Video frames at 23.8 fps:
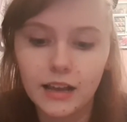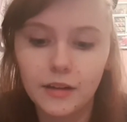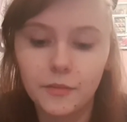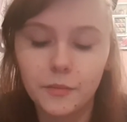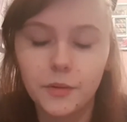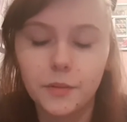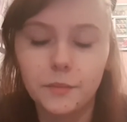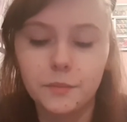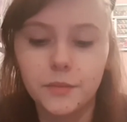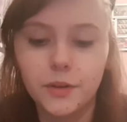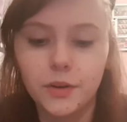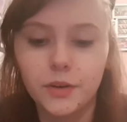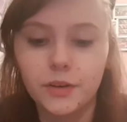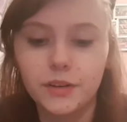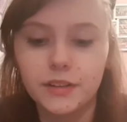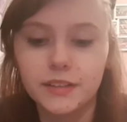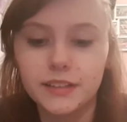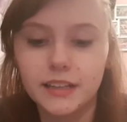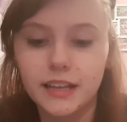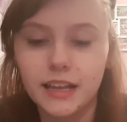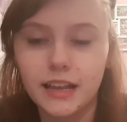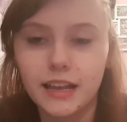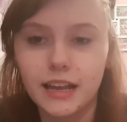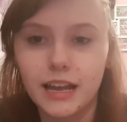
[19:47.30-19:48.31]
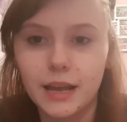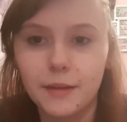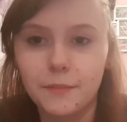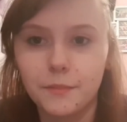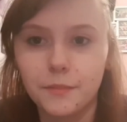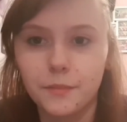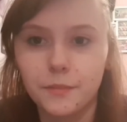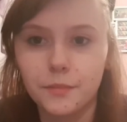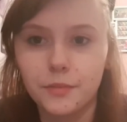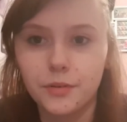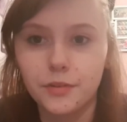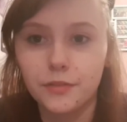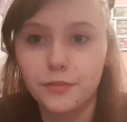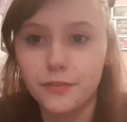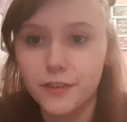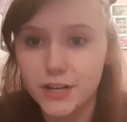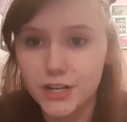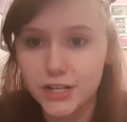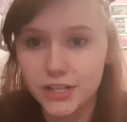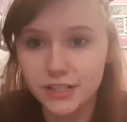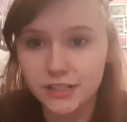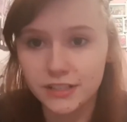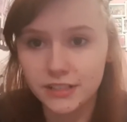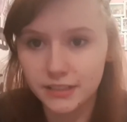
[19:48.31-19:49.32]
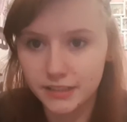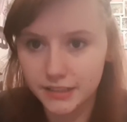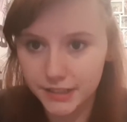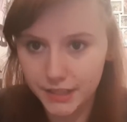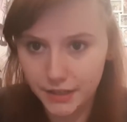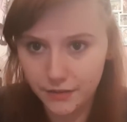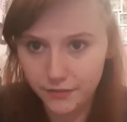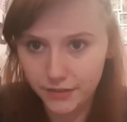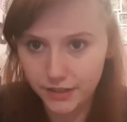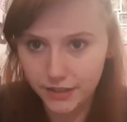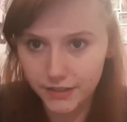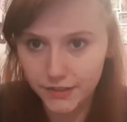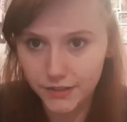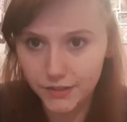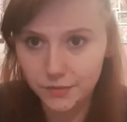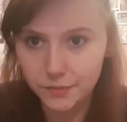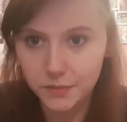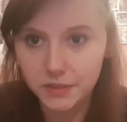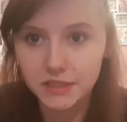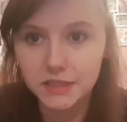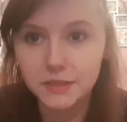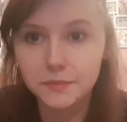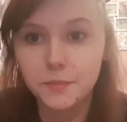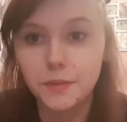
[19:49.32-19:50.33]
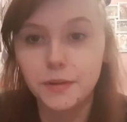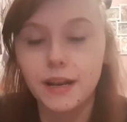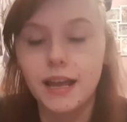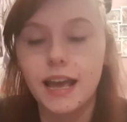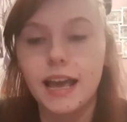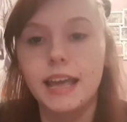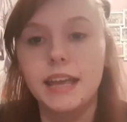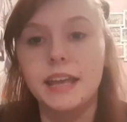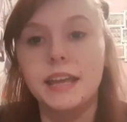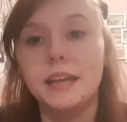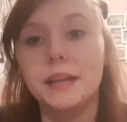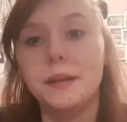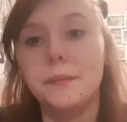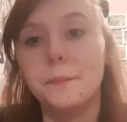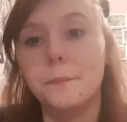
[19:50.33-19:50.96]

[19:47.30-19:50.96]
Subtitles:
not going to say I'm proficient in 7 instruments, but I